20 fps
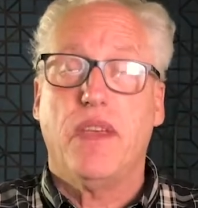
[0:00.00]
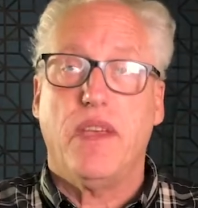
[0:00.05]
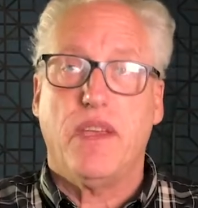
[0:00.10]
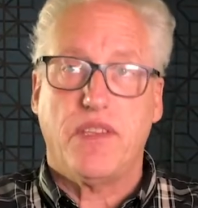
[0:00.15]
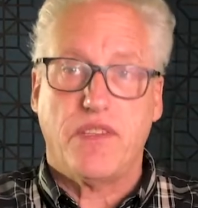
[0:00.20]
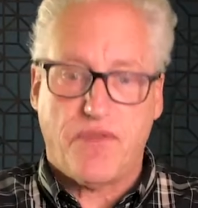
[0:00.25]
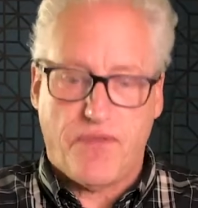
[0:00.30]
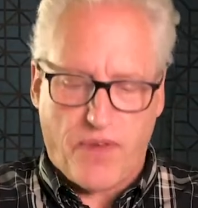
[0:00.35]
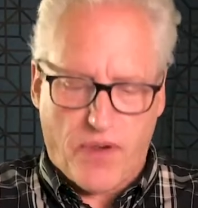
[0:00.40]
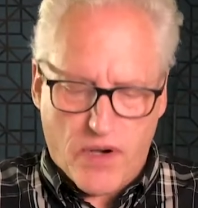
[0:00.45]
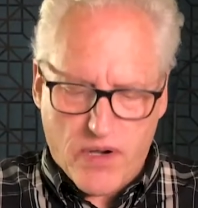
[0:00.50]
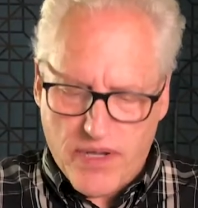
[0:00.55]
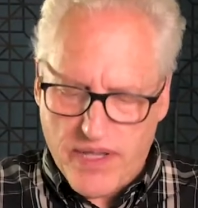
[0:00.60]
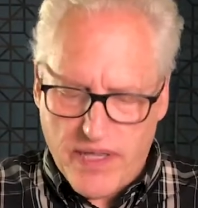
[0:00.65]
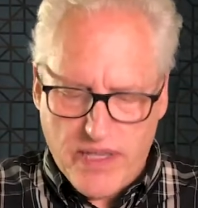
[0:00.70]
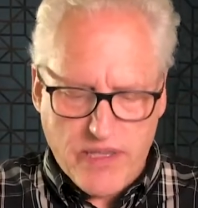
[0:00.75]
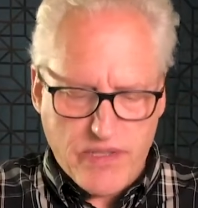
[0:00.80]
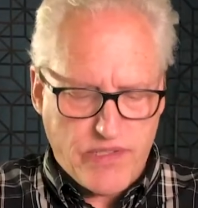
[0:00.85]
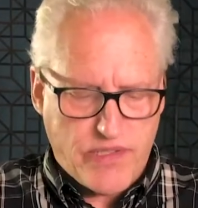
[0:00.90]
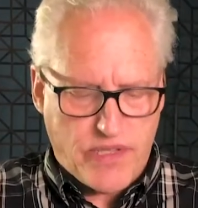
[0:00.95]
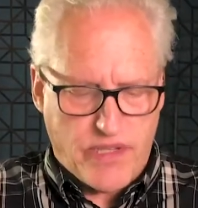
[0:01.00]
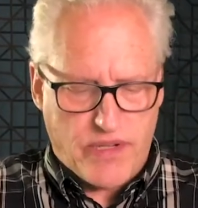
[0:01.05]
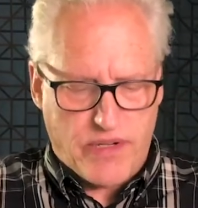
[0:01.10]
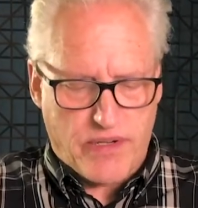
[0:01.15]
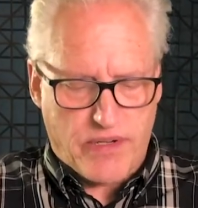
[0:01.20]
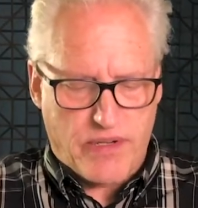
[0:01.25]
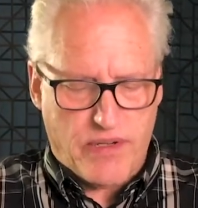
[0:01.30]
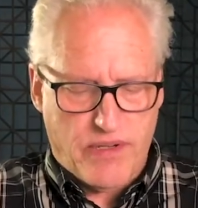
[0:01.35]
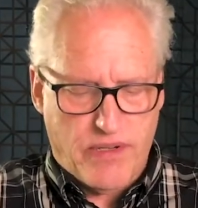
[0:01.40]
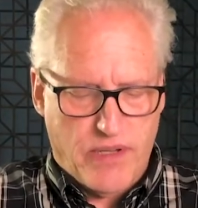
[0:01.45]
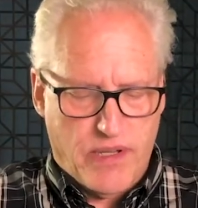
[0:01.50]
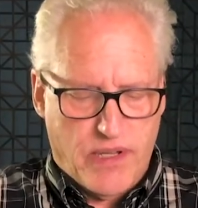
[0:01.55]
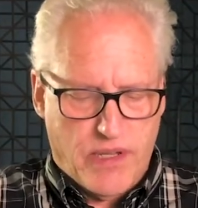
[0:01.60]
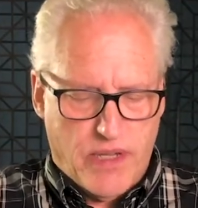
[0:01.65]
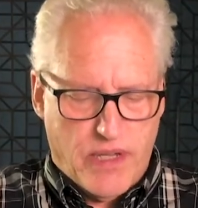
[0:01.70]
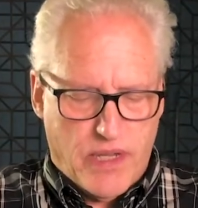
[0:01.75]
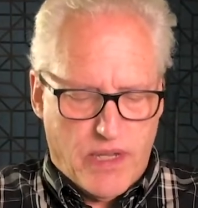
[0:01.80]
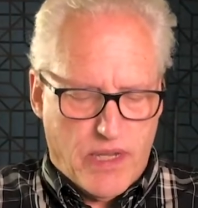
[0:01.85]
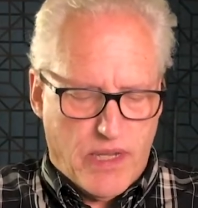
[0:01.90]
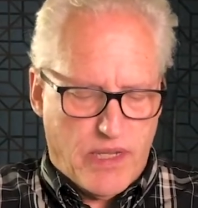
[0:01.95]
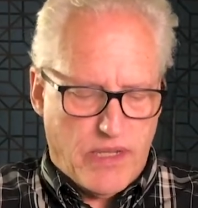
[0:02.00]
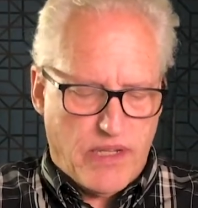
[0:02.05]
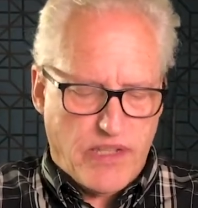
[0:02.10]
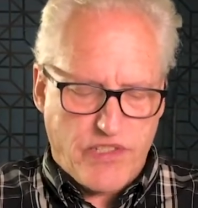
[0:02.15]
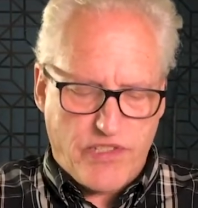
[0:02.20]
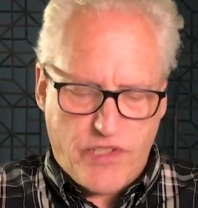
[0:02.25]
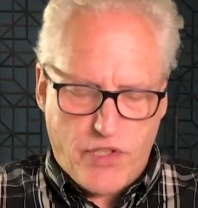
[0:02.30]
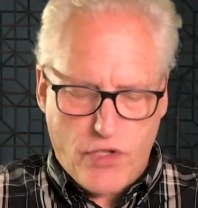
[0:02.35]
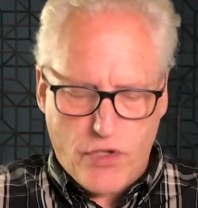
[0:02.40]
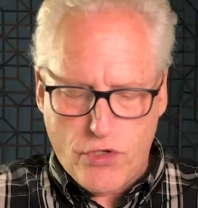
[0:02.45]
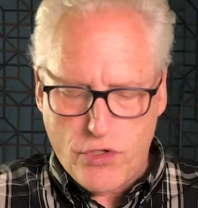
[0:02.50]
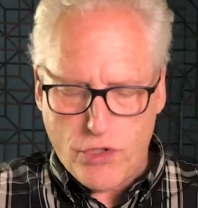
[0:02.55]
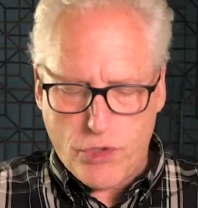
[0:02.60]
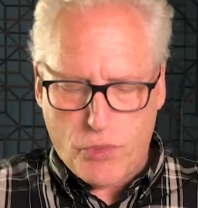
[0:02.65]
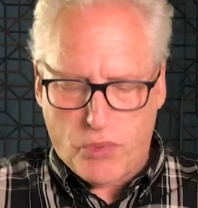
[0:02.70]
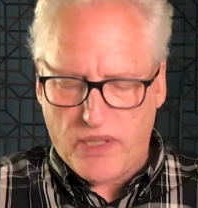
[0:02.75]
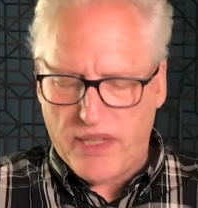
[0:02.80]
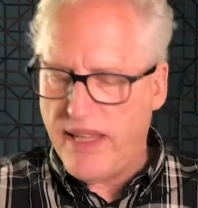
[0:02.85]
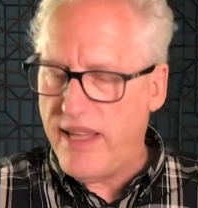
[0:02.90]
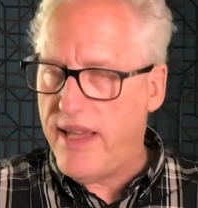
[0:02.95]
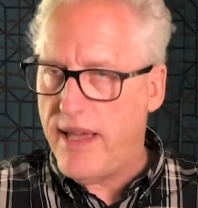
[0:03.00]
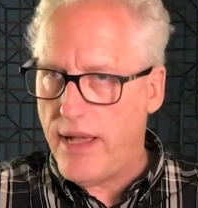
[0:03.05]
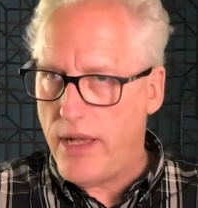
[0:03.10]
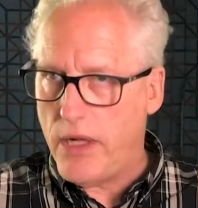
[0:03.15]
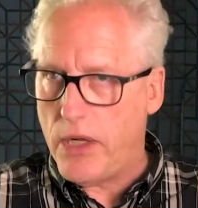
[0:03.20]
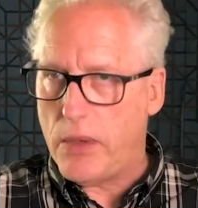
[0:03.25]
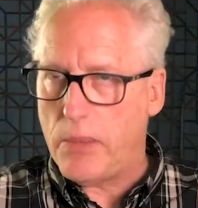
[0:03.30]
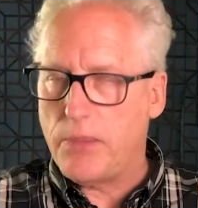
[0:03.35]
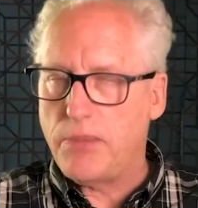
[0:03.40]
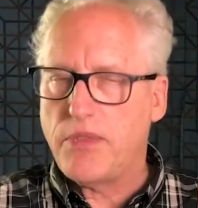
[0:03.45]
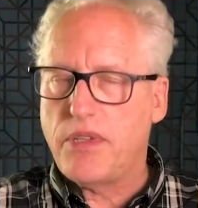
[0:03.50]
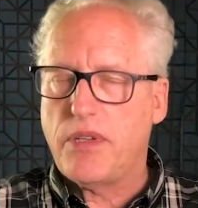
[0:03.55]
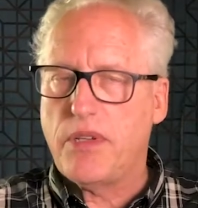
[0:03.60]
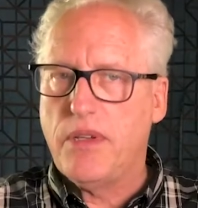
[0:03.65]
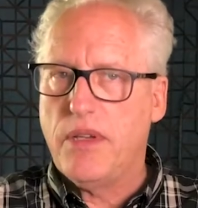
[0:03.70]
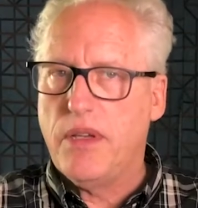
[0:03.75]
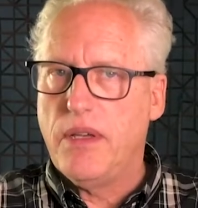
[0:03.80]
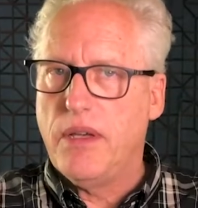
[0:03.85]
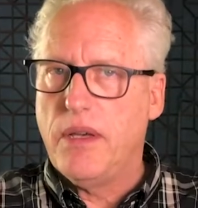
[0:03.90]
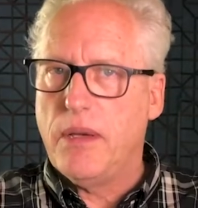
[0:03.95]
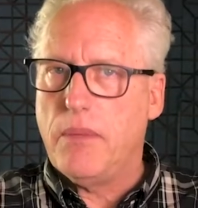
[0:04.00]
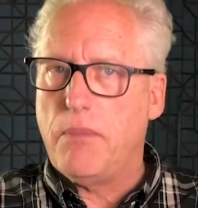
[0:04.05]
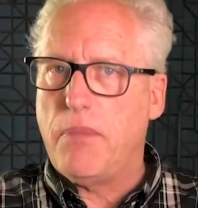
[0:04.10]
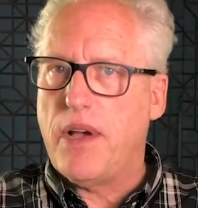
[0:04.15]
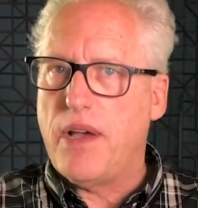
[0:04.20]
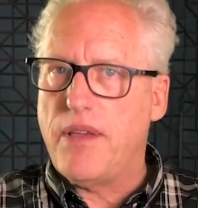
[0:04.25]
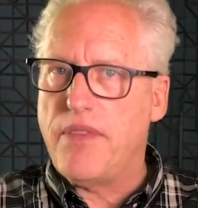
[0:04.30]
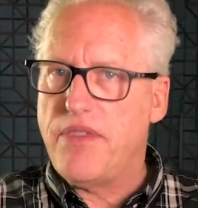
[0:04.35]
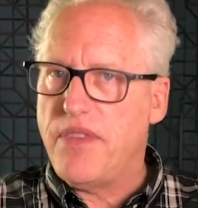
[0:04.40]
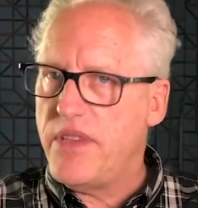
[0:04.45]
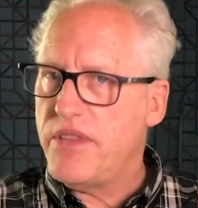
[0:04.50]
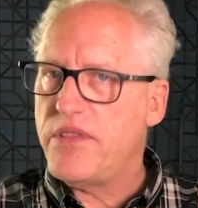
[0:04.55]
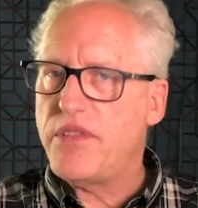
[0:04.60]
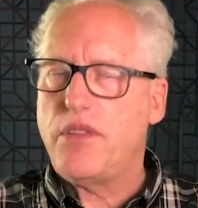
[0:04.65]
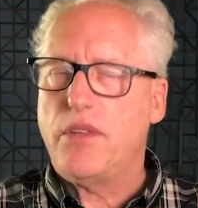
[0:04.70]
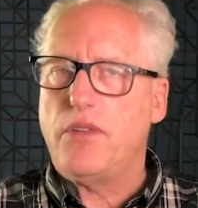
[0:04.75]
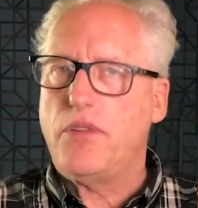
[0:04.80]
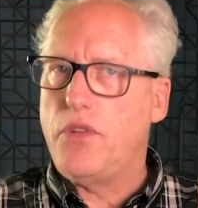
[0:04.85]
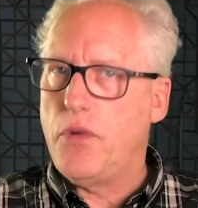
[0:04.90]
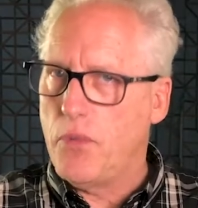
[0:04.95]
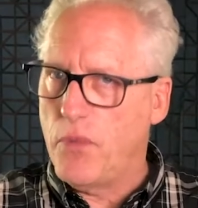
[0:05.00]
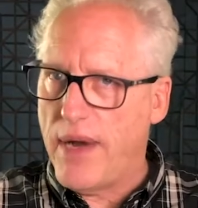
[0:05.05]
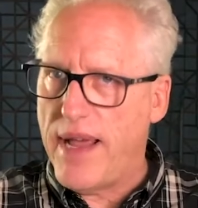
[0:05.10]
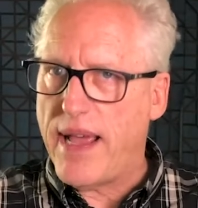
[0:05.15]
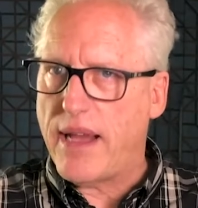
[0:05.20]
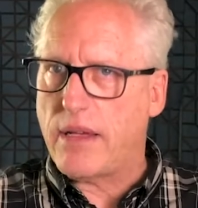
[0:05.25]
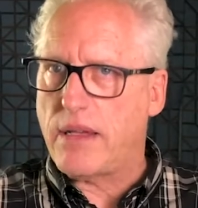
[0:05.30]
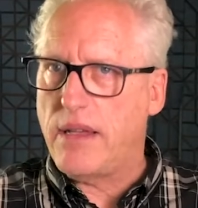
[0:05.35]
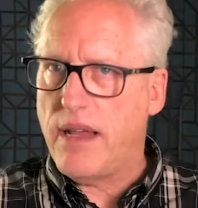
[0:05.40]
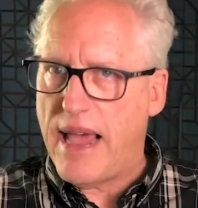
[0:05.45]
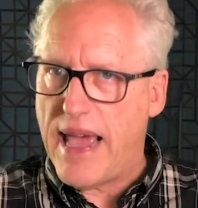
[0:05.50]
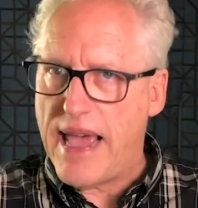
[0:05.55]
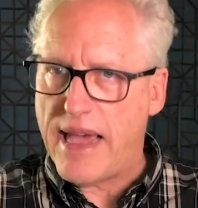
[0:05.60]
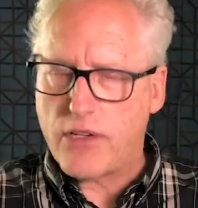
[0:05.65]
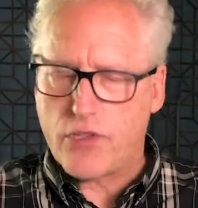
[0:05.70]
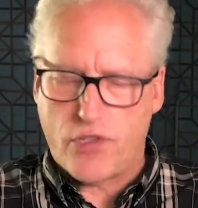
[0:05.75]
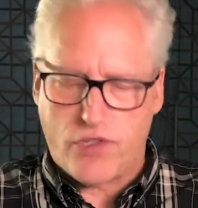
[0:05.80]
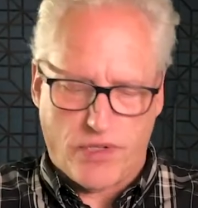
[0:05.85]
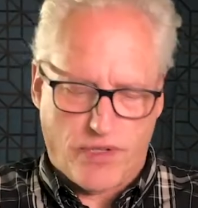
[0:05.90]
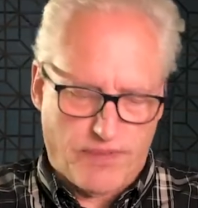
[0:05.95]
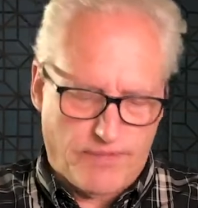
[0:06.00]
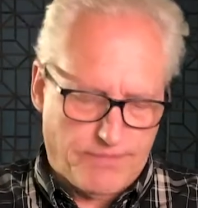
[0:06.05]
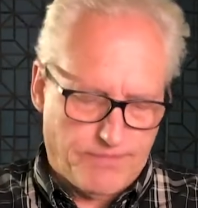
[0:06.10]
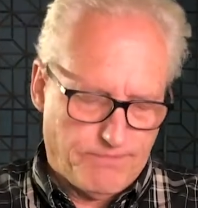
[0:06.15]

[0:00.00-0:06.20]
is far easier and is usually helped by this direct action.